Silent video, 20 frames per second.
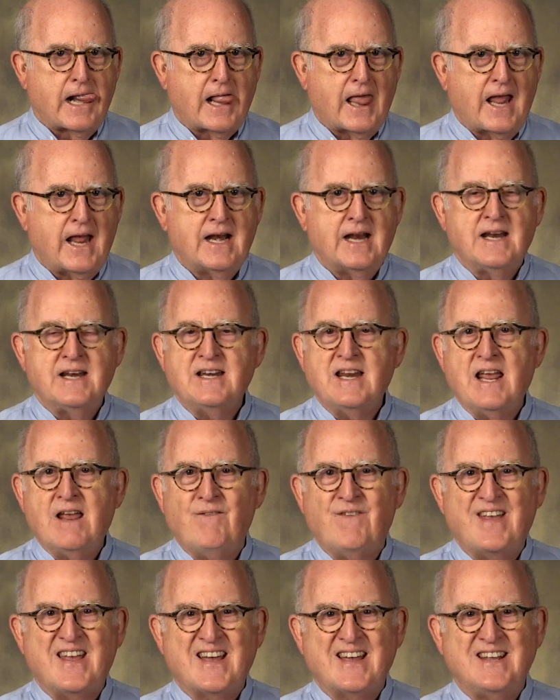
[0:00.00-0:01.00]
And it
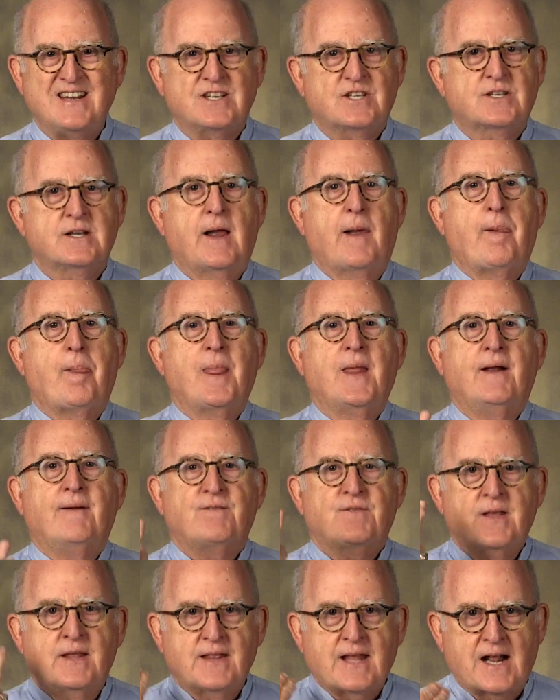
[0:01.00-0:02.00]
deviates,
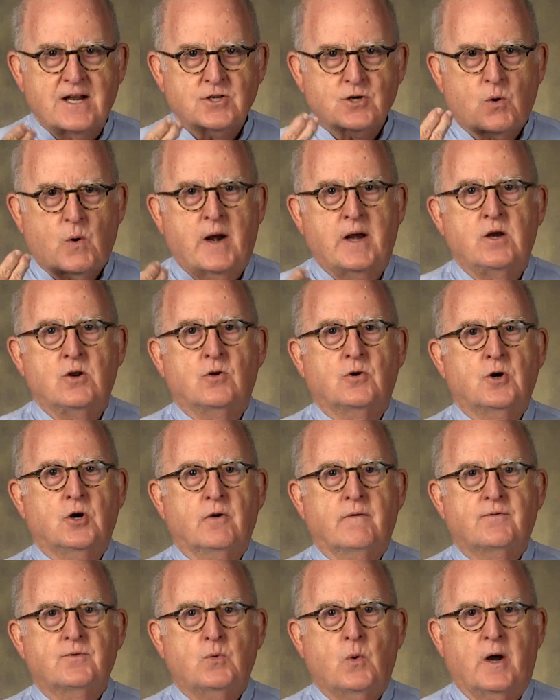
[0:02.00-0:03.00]
then that's cranial
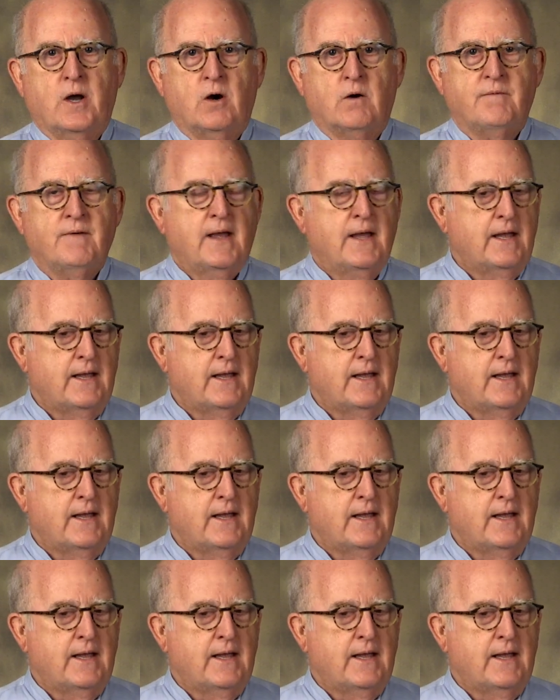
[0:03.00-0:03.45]
nerve 12.